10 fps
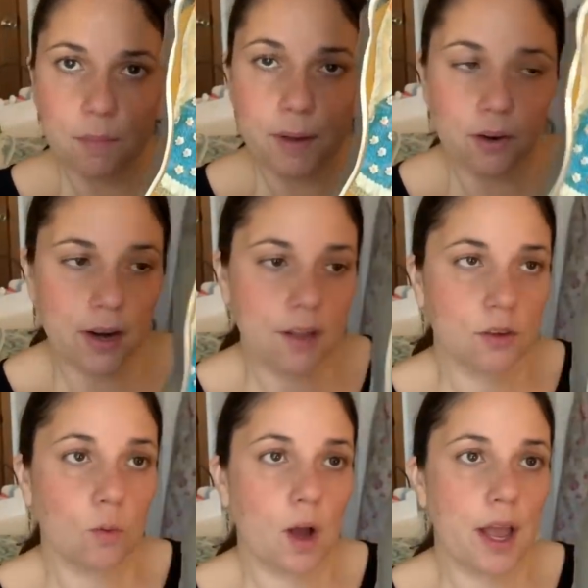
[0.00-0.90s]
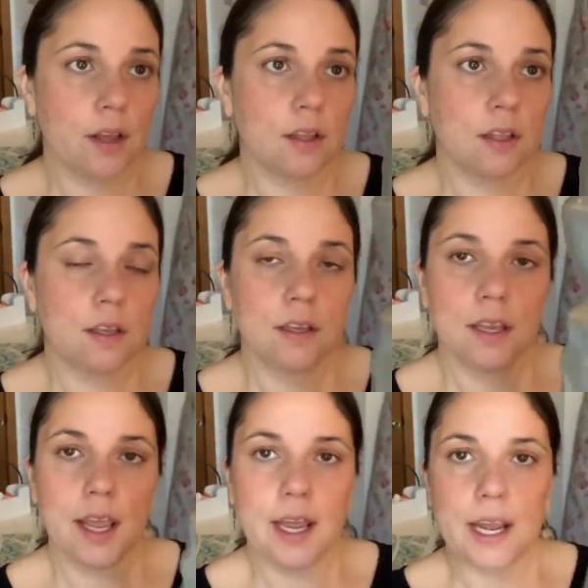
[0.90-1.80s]
been around a while,
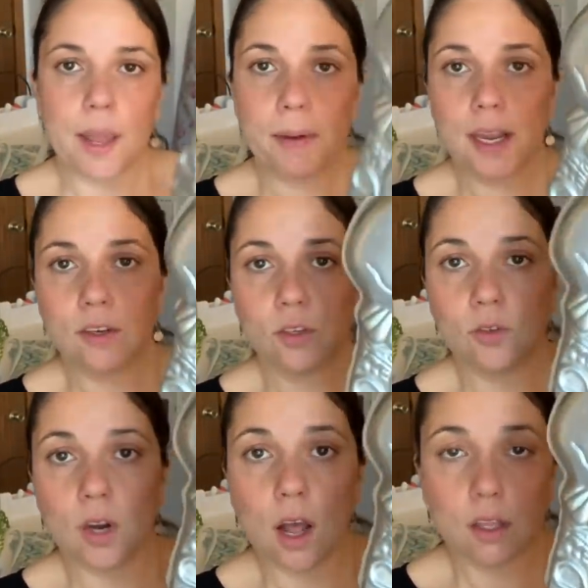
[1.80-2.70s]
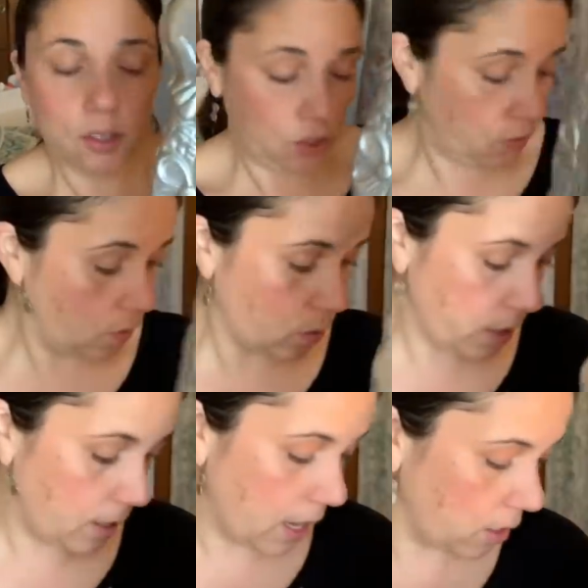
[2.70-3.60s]
and I paid $2 for
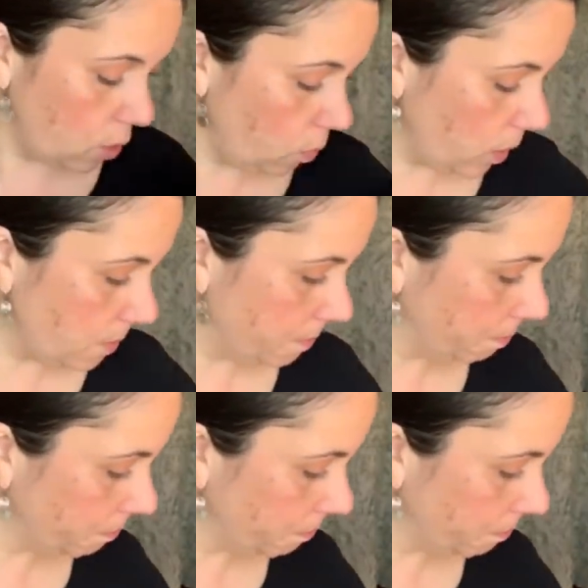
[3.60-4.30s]
it at Goodwill.